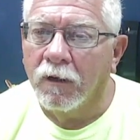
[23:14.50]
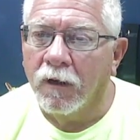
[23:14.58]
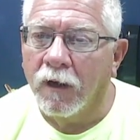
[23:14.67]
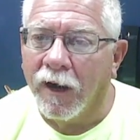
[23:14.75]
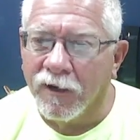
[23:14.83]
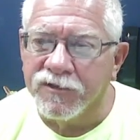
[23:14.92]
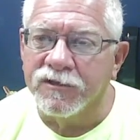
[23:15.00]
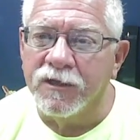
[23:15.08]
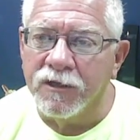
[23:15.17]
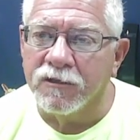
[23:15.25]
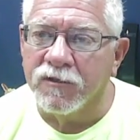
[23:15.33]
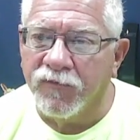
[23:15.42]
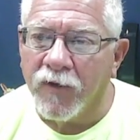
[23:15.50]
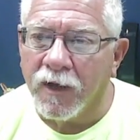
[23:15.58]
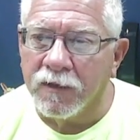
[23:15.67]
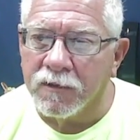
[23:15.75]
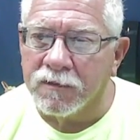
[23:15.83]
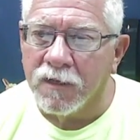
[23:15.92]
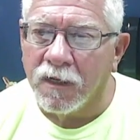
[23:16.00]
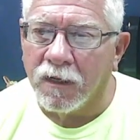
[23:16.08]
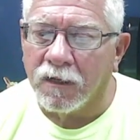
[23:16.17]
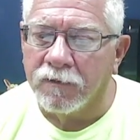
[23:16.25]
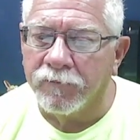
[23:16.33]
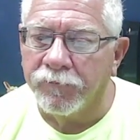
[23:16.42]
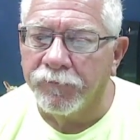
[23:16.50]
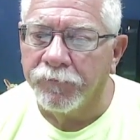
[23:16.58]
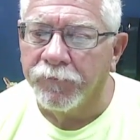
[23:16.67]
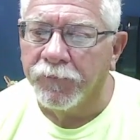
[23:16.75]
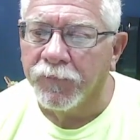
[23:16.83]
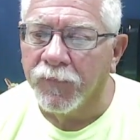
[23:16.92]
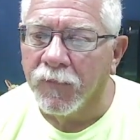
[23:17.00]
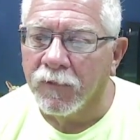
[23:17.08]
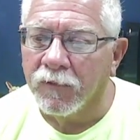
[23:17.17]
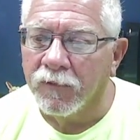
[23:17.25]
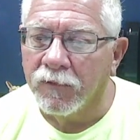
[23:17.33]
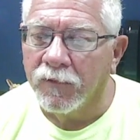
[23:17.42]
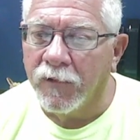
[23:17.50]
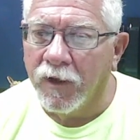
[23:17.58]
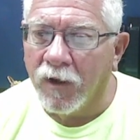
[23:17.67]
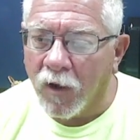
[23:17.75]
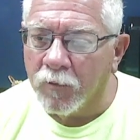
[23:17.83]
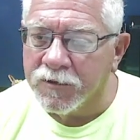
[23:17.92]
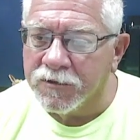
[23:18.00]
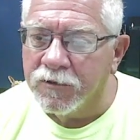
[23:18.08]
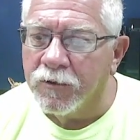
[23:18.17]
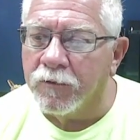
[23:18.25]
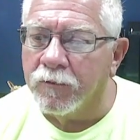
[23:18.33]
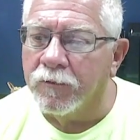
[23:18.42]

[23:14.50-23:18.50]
Our sins find us out, they always do.